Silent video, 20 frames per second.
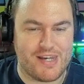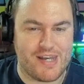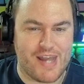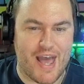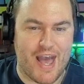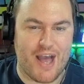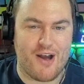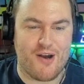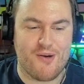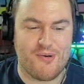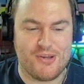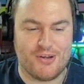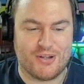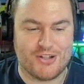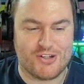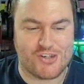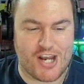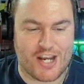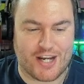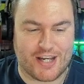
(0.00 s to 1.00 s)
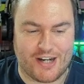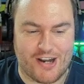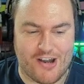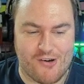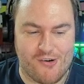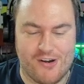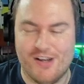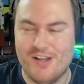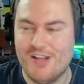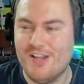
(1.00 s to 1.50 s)
Now you can check it
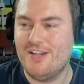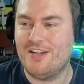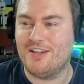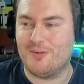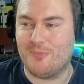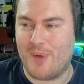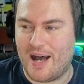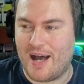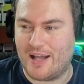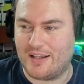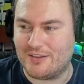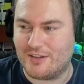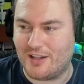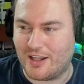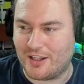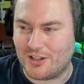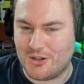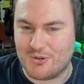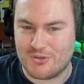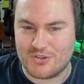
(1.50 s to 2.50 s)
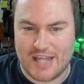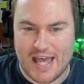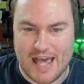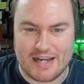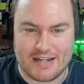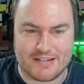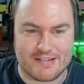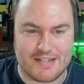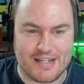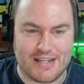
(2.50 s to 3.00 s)
out. Man's like using
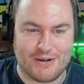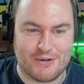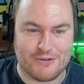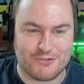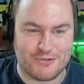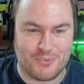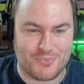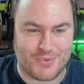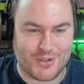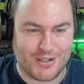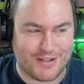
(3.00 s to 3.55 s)
LSD or something.